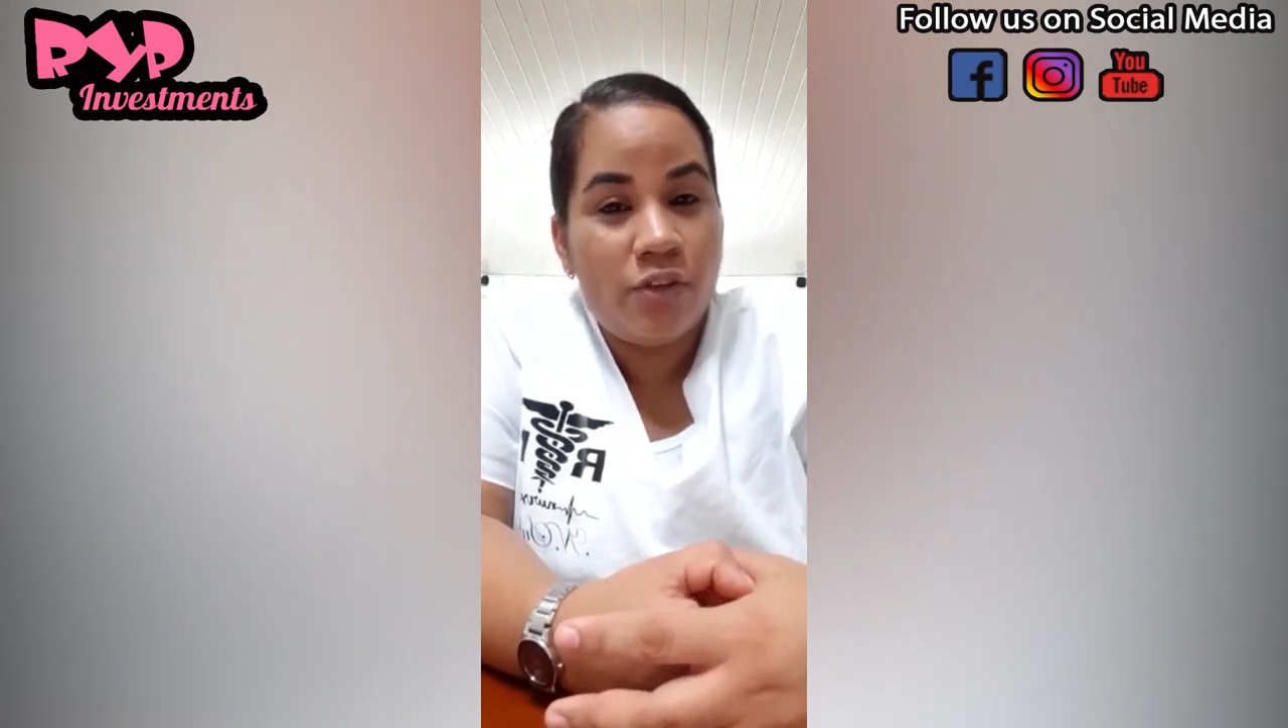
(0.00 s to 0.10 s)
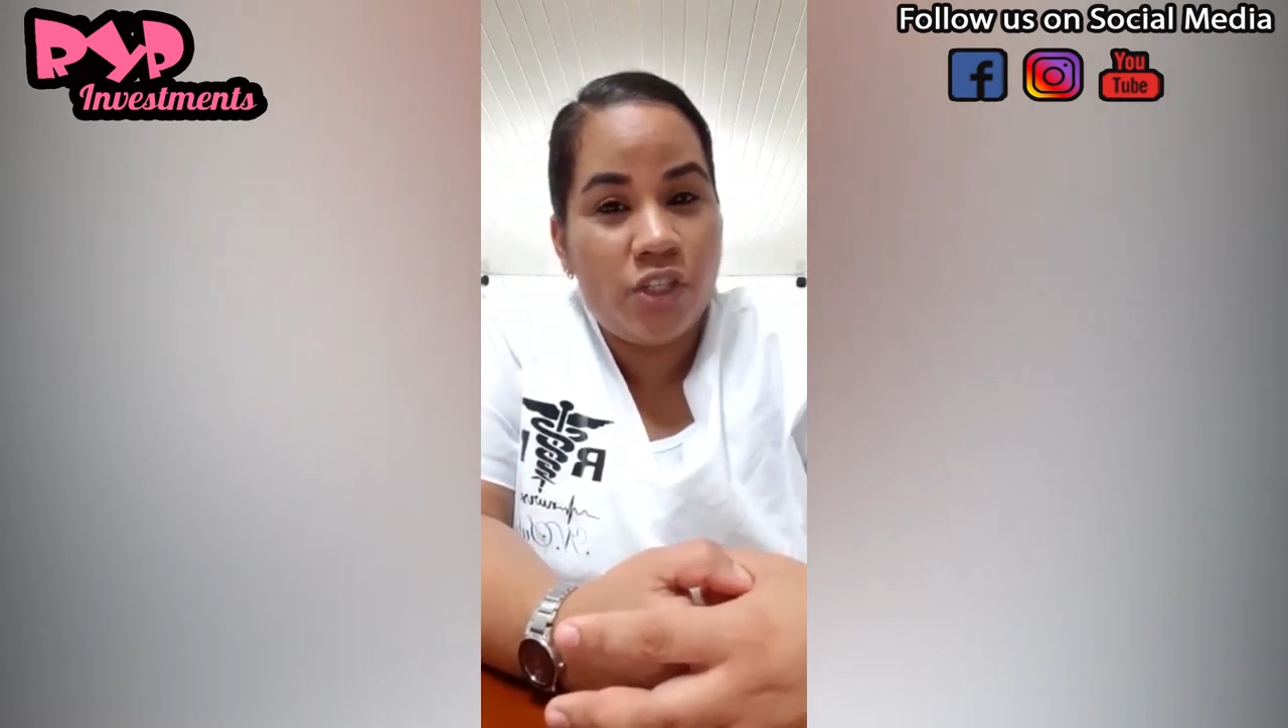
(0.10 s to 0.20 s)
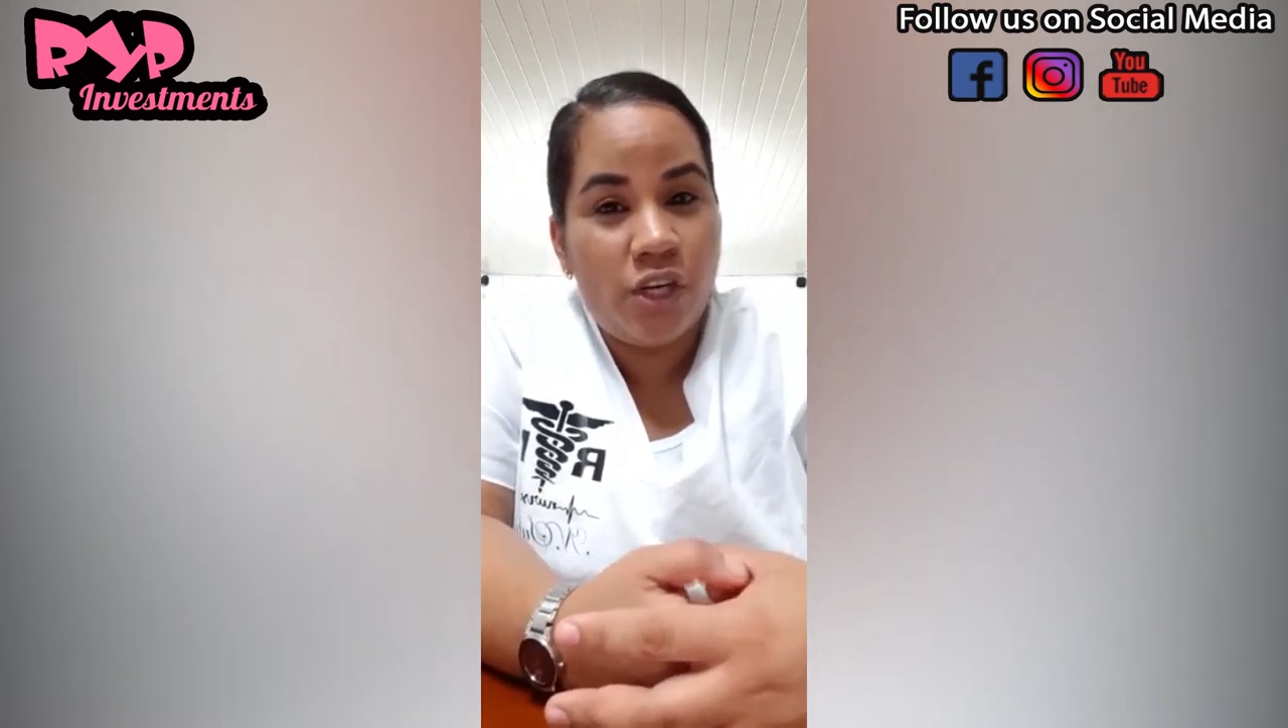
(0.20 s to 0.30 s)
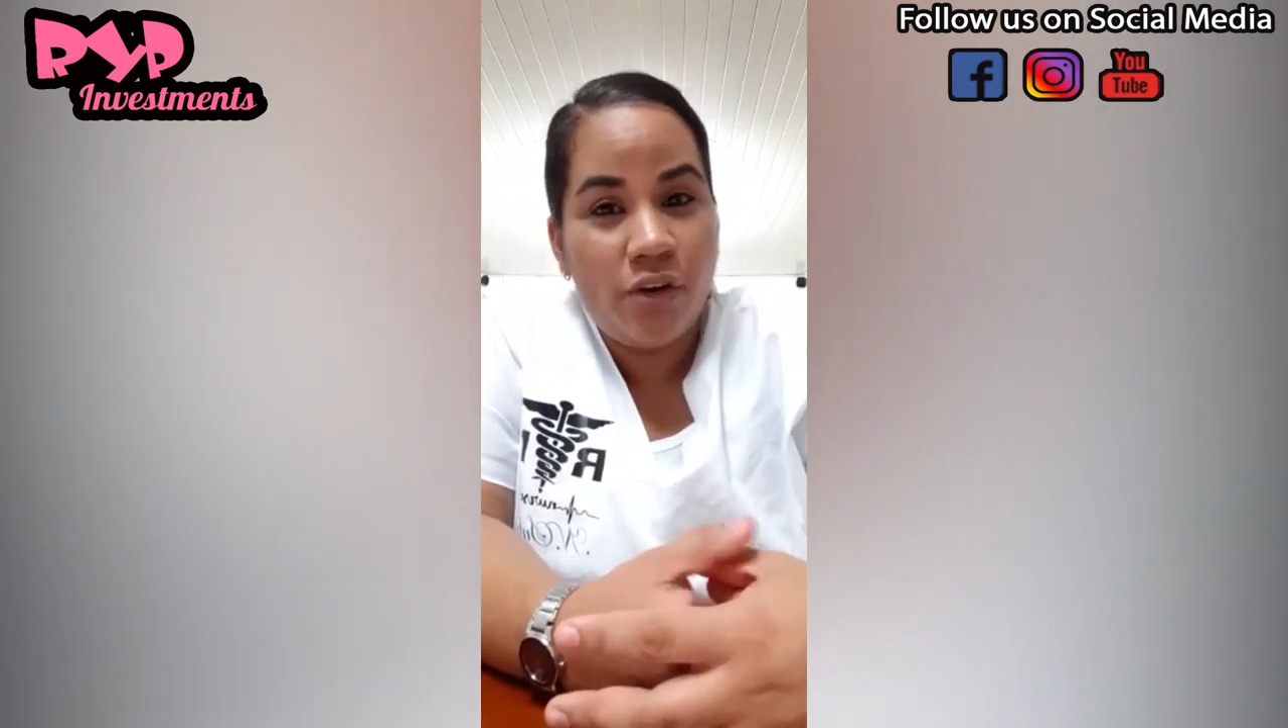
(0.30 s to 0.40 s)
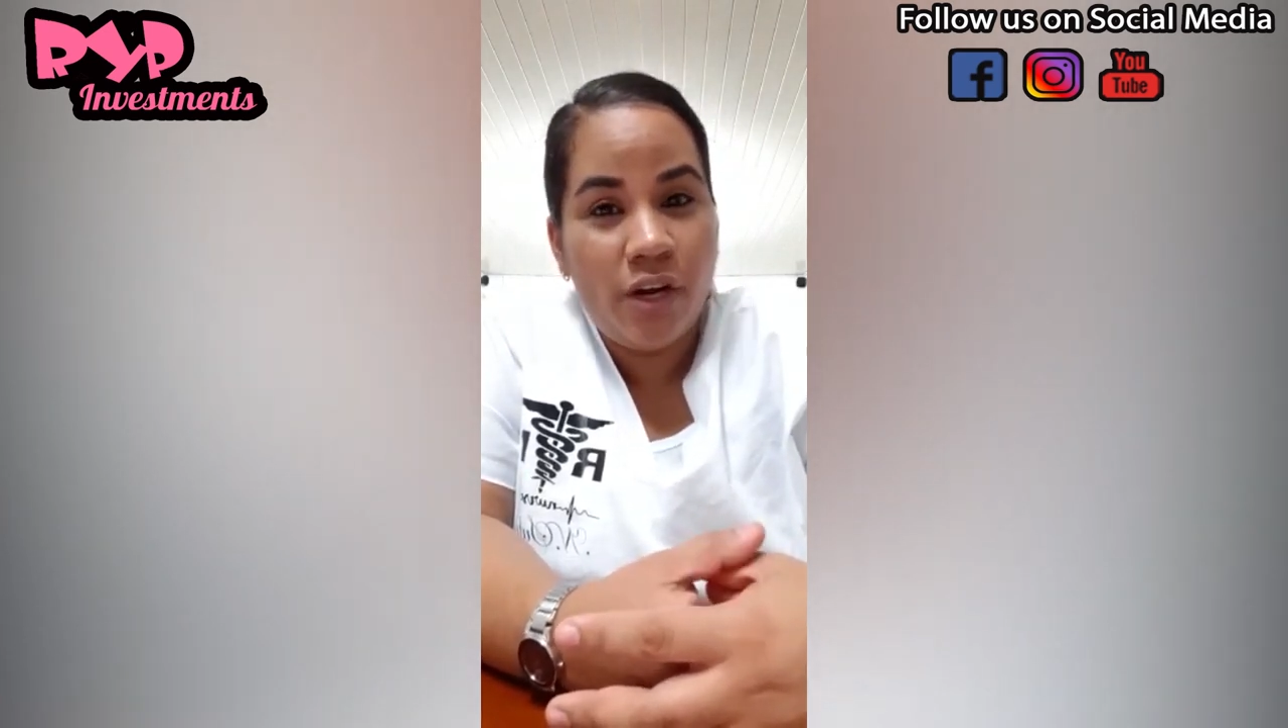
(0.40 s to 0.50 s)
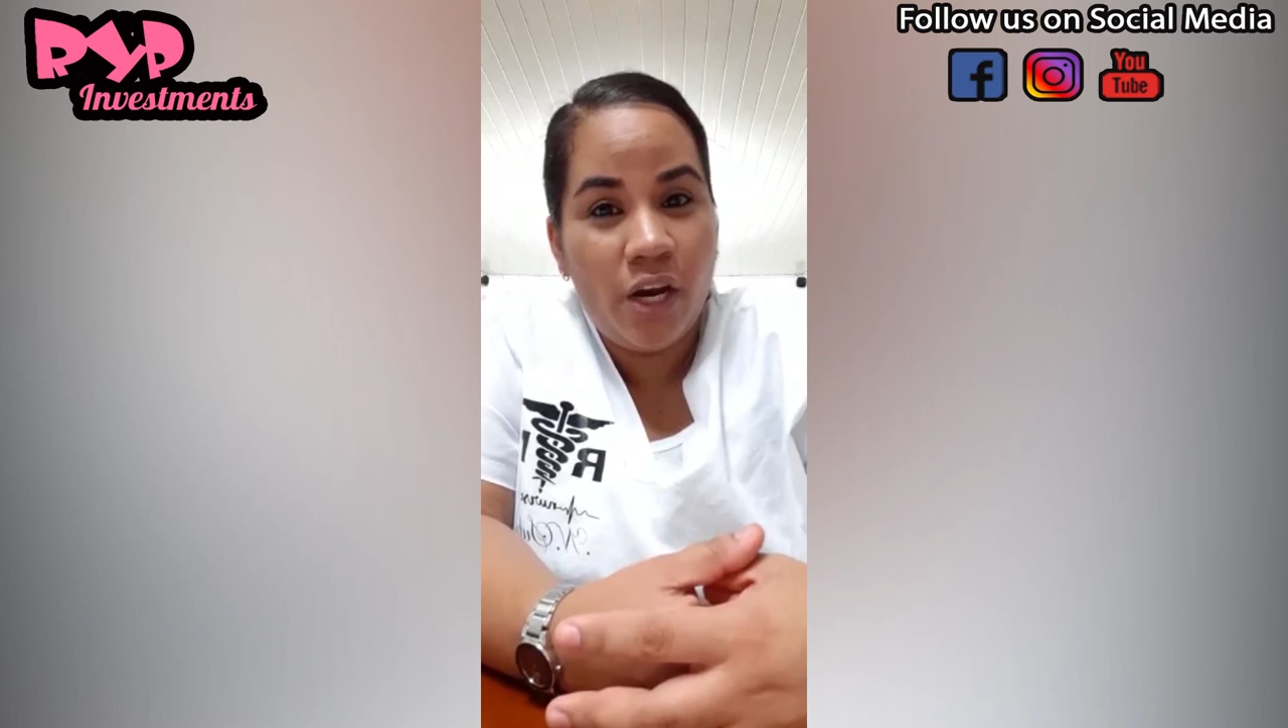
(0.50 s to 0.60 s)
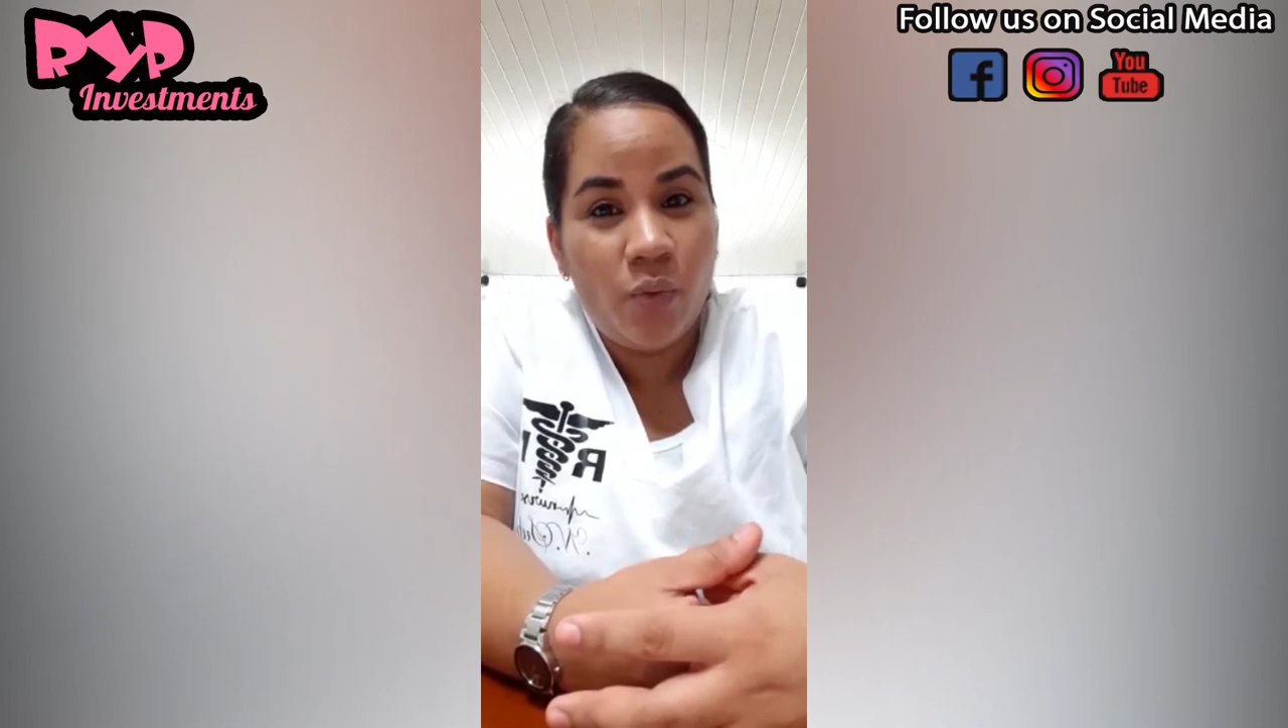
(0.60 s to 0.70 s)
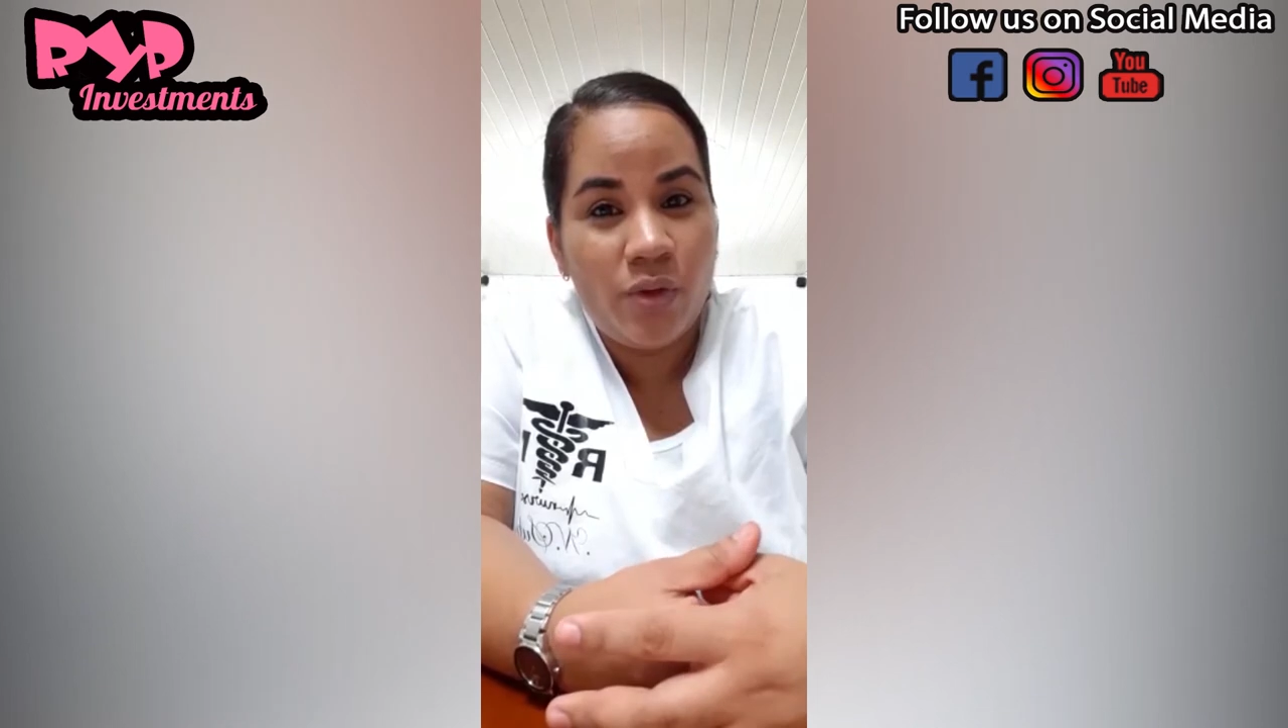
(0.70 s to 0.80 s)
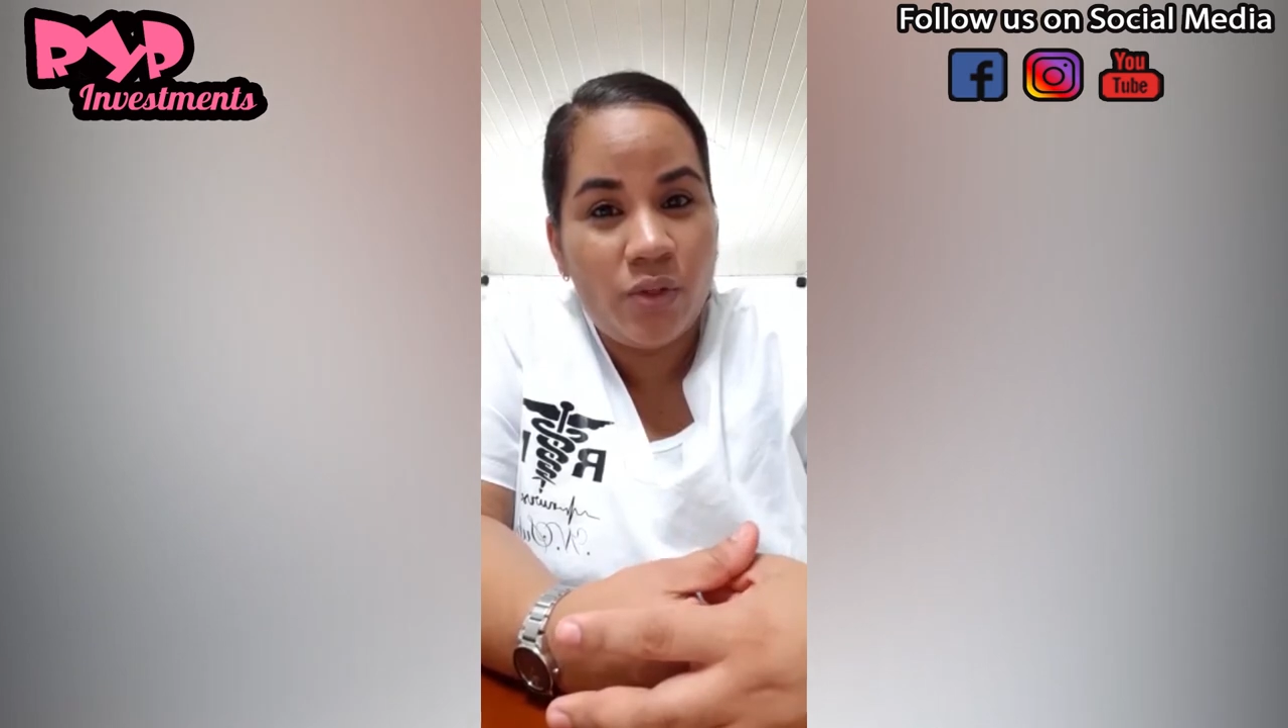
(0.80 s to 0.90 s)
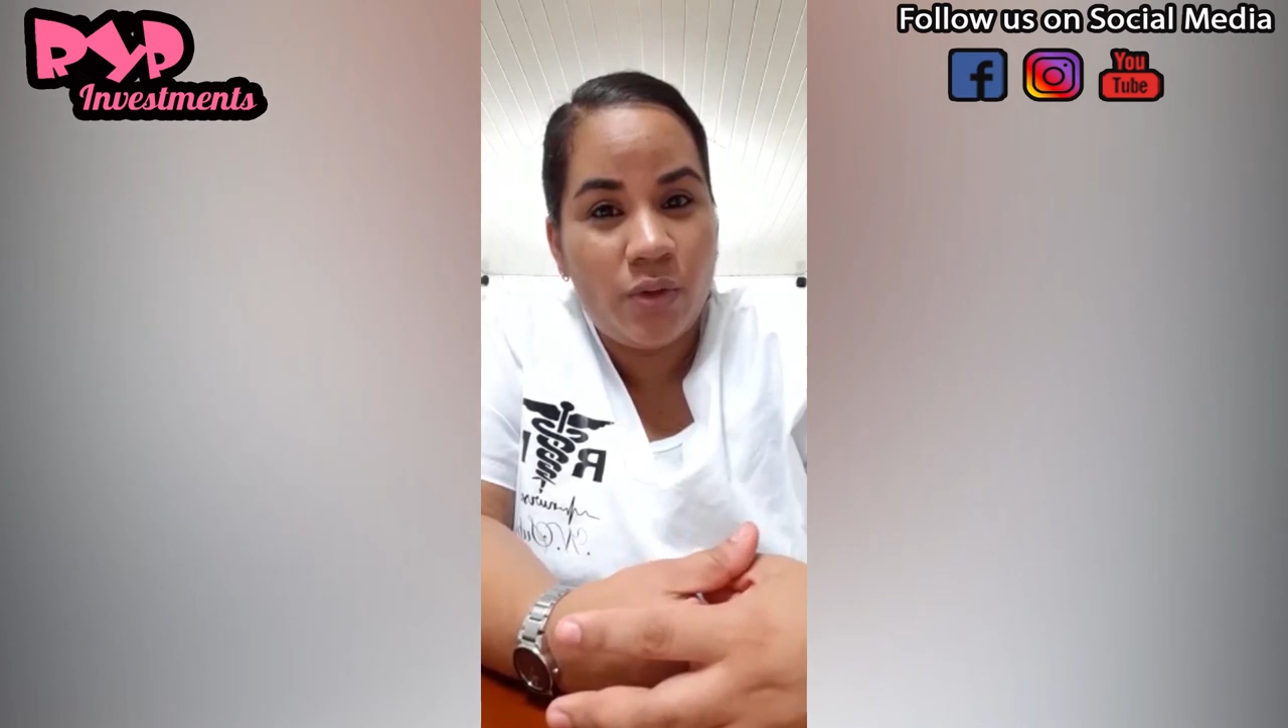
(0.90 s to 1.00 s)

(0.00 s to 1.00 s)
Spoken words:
shared here with